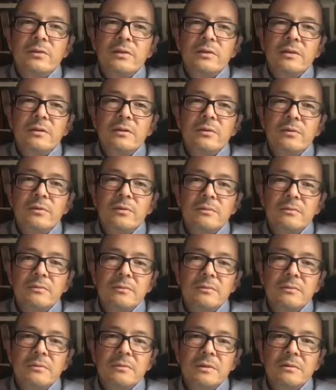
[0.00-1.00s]
sorts of little,
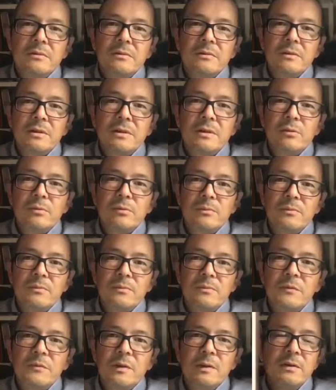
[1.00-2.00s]

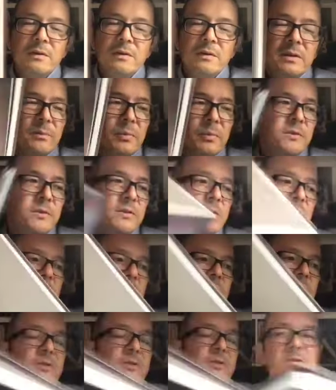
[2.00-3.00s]
very simple
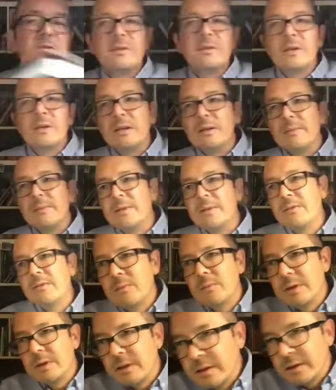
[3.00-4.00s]
sculptures.
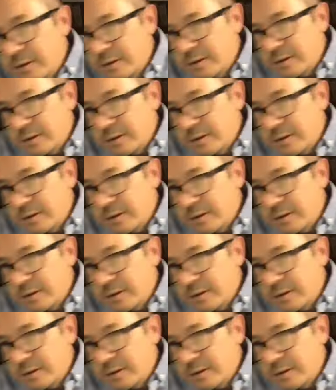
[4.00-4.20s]
Even when I